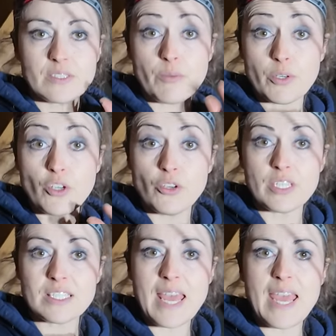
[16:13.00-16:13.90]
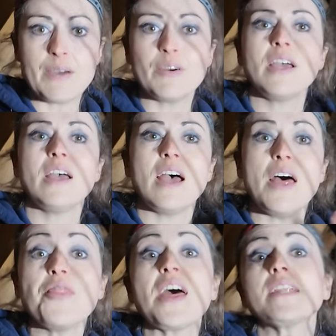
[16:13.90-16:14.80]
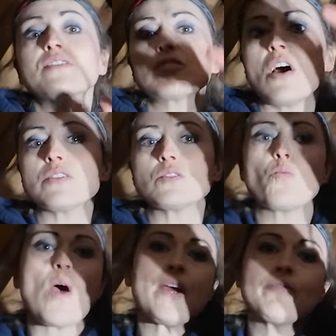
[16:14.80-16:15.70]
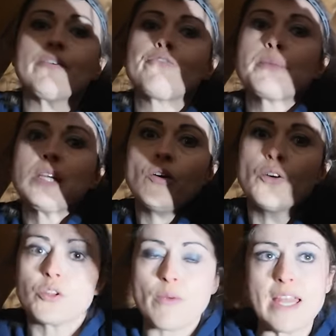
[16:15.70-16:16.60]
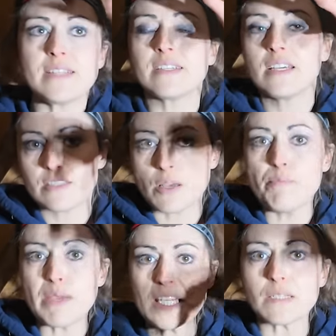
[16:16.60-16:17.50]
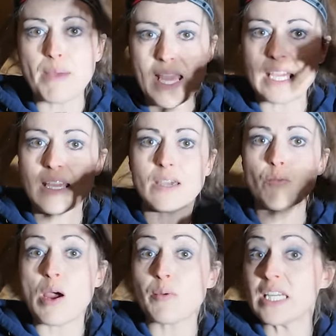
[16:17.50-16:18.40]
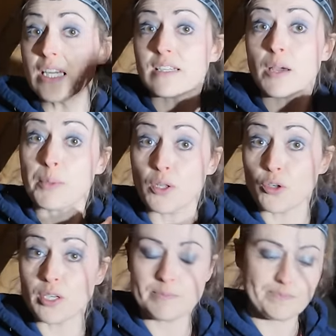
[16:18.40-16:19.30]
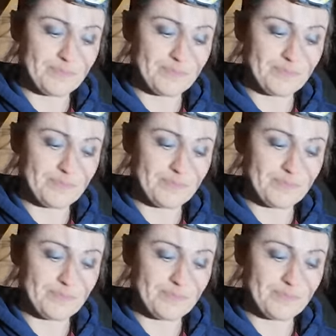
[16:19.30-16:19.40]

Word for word: So I'm gonna cut this now and then start wiring from the other end to meet back here where we need a plug.